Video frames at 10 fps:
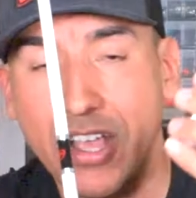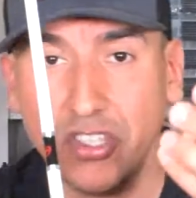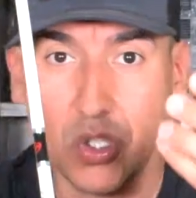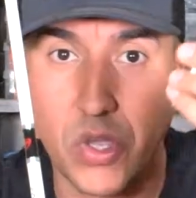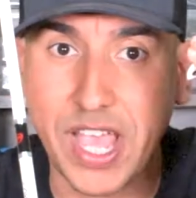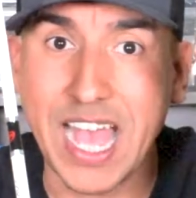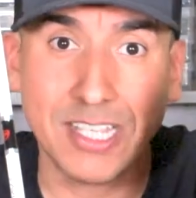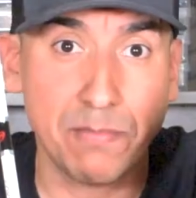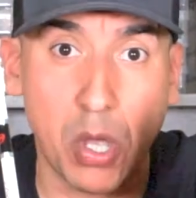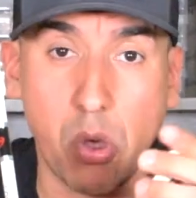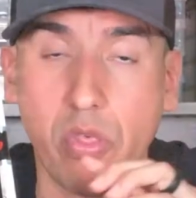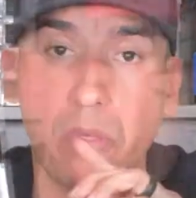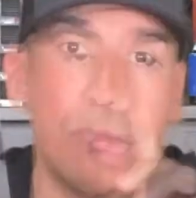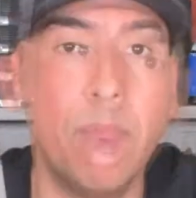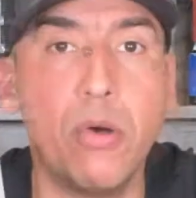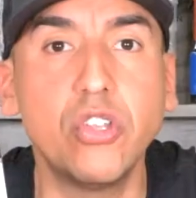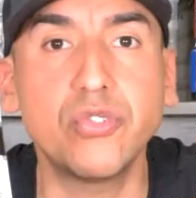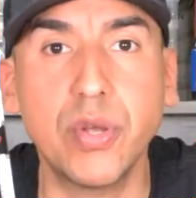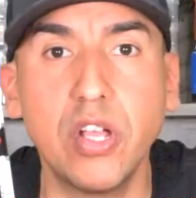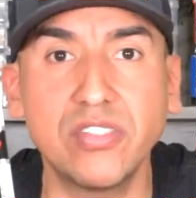So it has both.
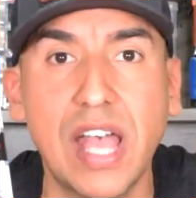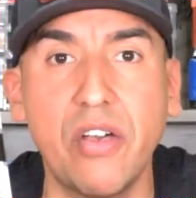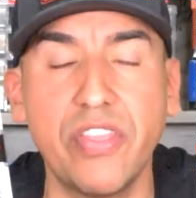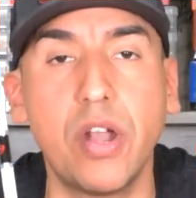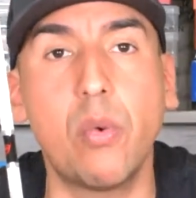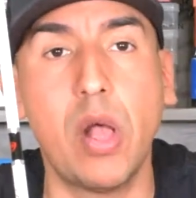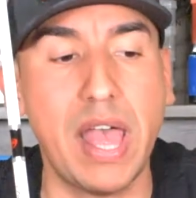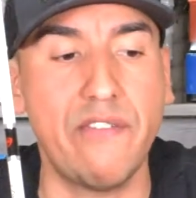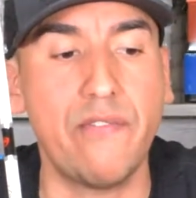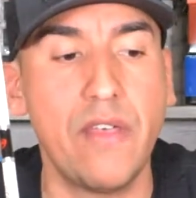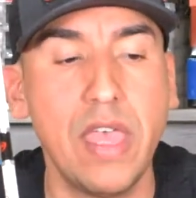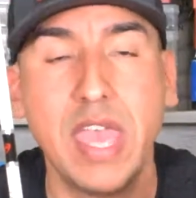Most reels out there will have